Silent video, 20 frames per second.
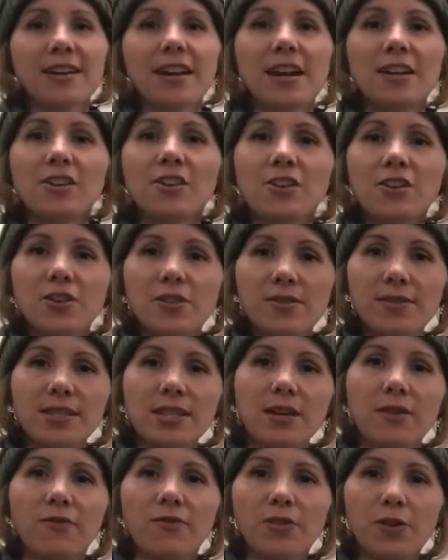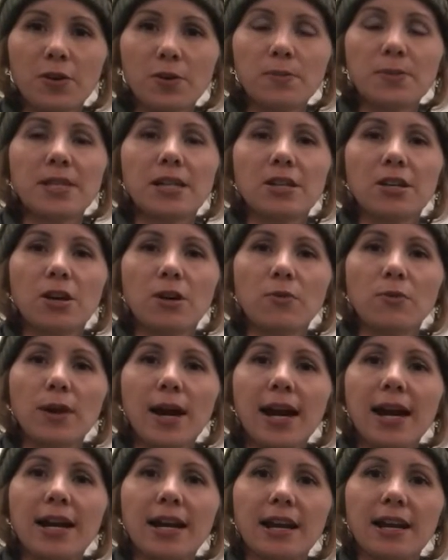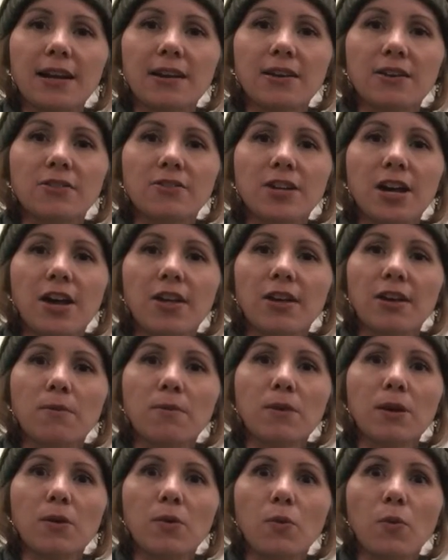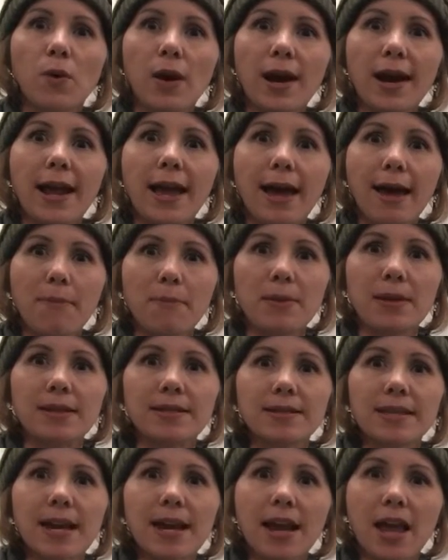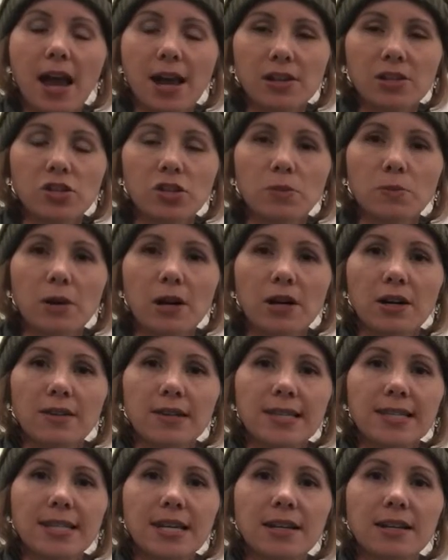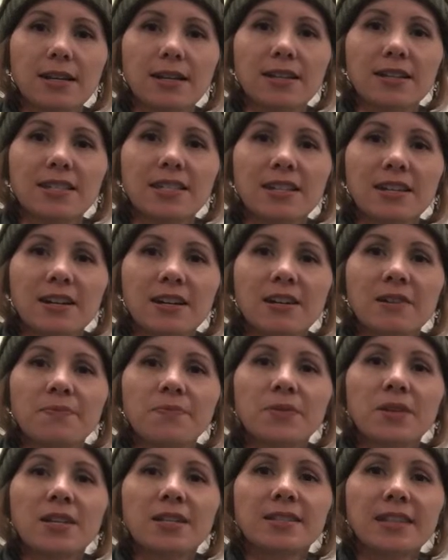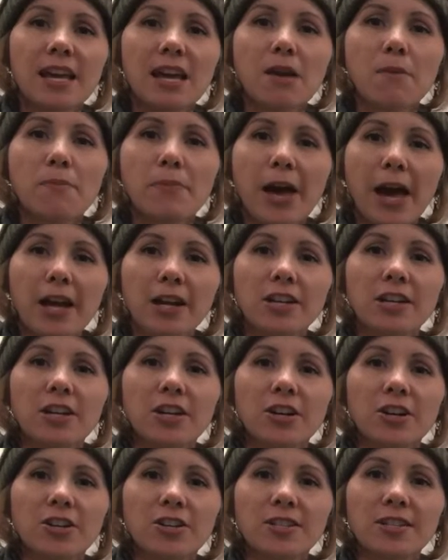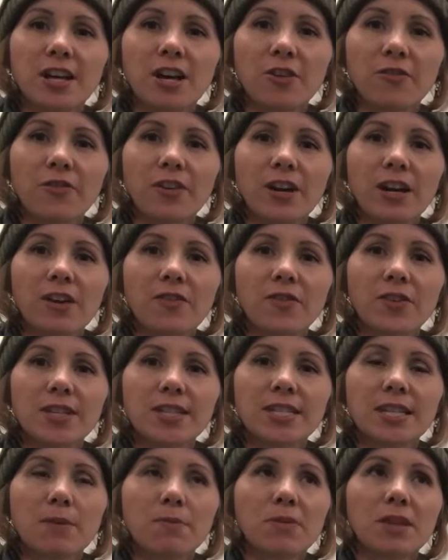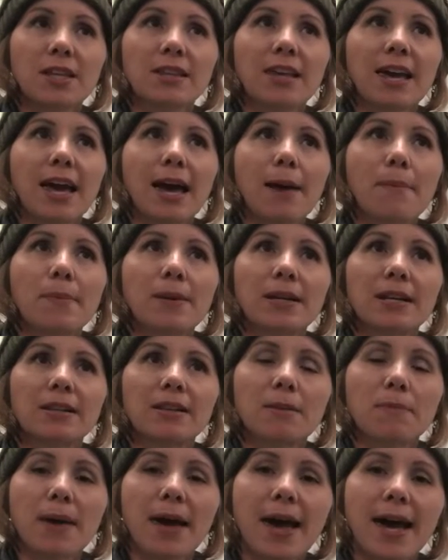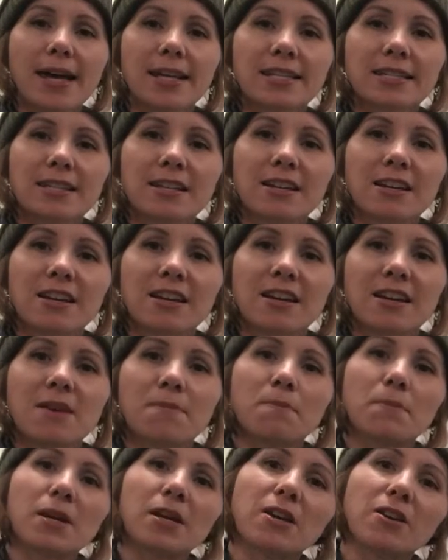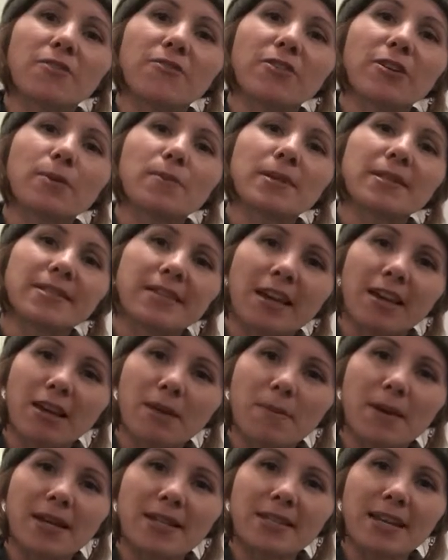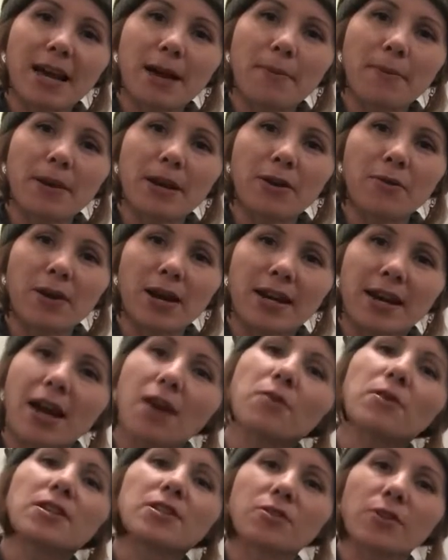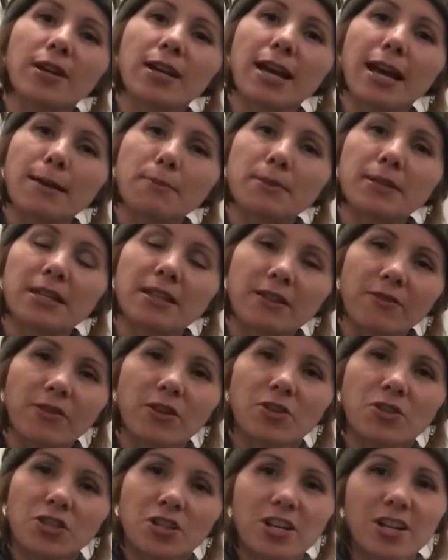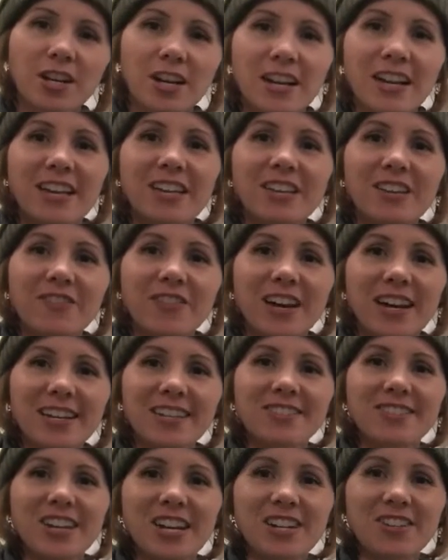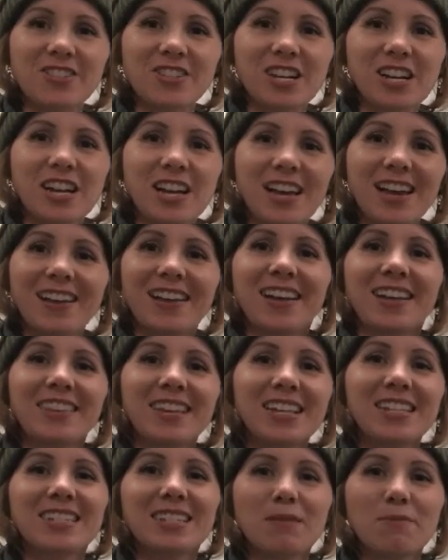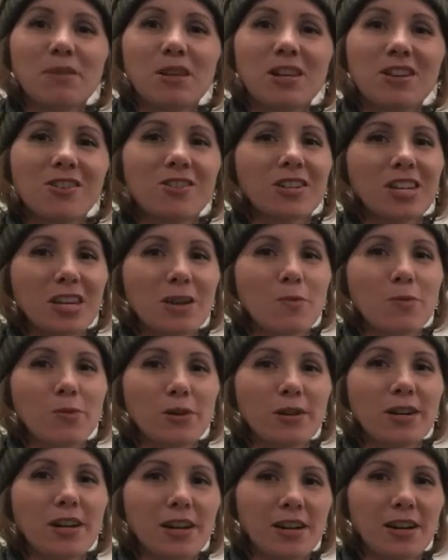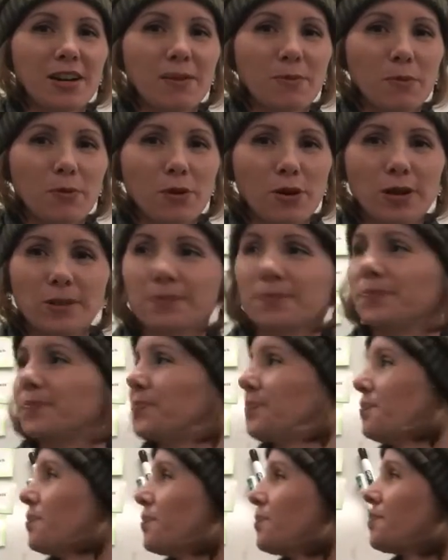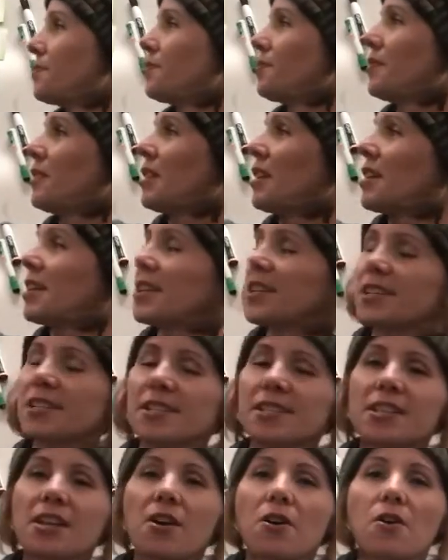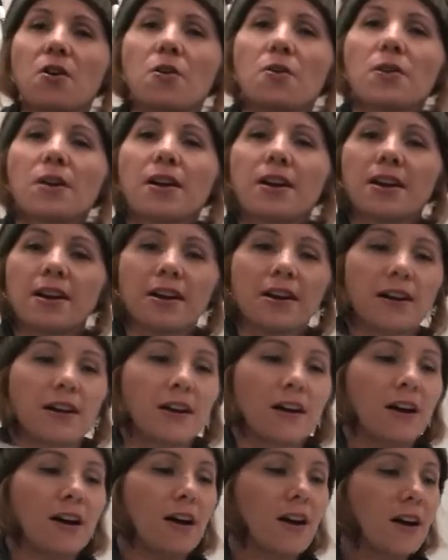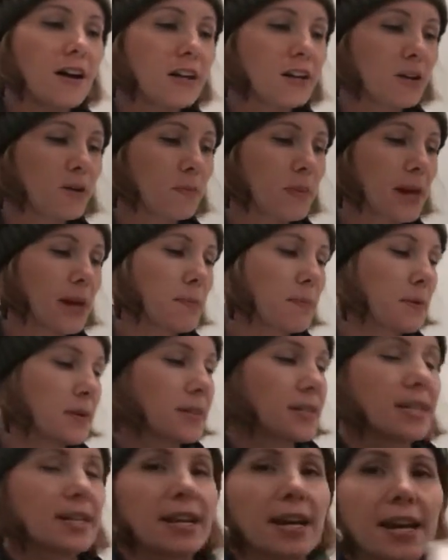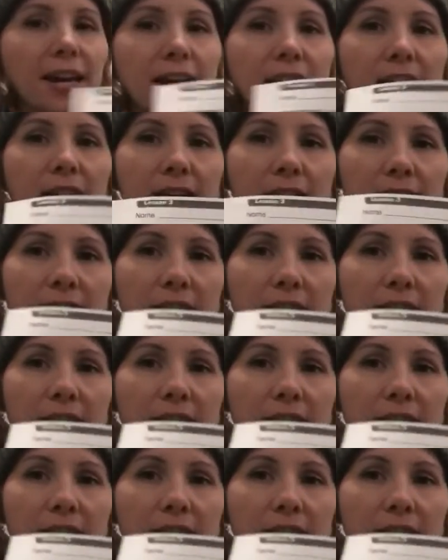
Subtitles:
and you're using verbs in your writing, you're telling me what happens, that action part of the sentence, say it back to yourself. And if it's something that happened in the past, but your verb is telling me it's happening right now or it's going to happen in the future, you've got to change it. And that's something you'll keep working on more. So on your paper today,